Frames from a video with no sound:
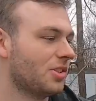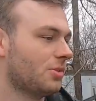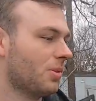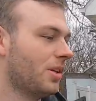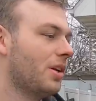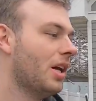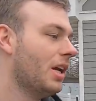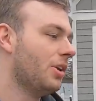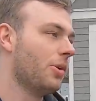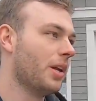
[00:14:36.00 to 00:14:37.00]
just when
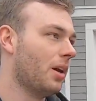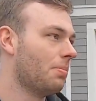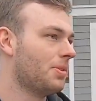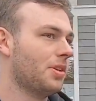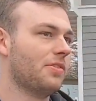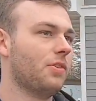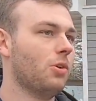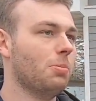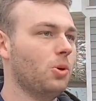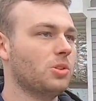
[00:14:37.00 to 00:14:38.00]
you get up to full
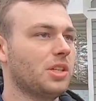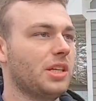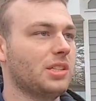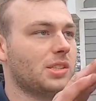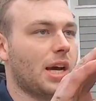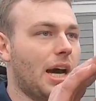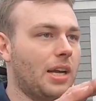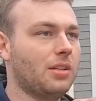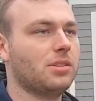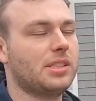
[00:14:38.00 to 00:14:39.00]
boost, it hits
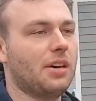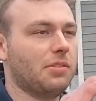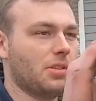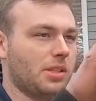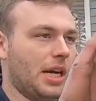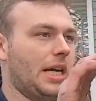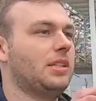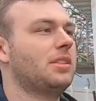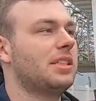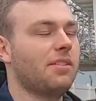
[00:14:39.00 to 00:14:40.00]

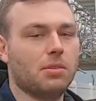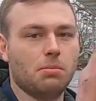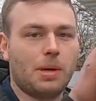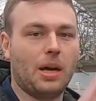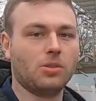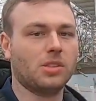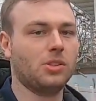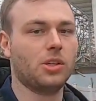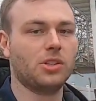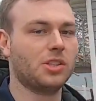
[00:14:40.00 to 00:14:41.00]
9.7 pounds, and you
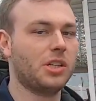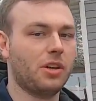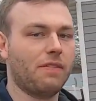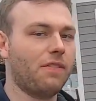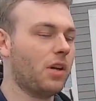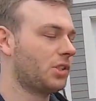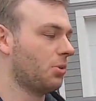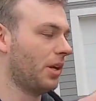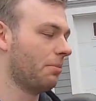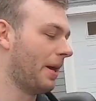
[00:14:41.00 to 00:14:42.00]
can just hear it
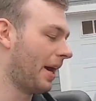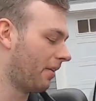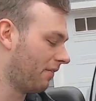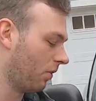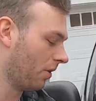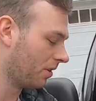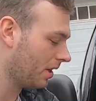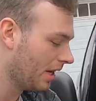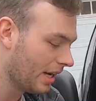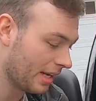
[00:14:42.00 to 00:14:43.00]
fluctuating back and forth.
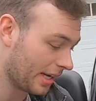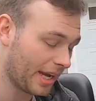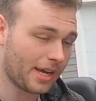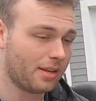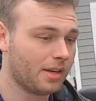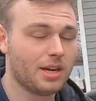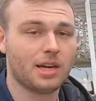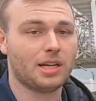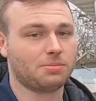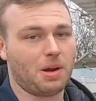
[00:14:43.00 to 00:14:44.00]
And again,
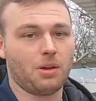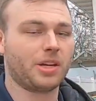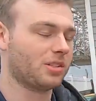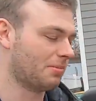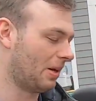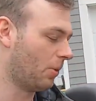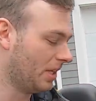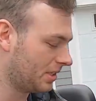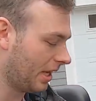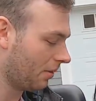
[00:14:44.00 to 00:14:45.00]
that's probably because of my
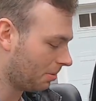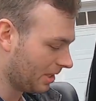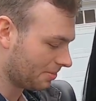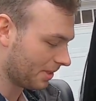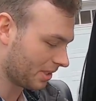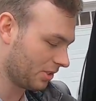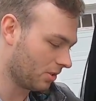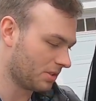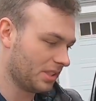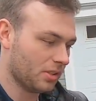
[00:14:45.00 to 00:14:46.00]
wastegate placement, because you
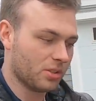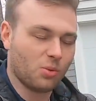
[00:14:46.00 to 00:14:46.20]
don't see there's a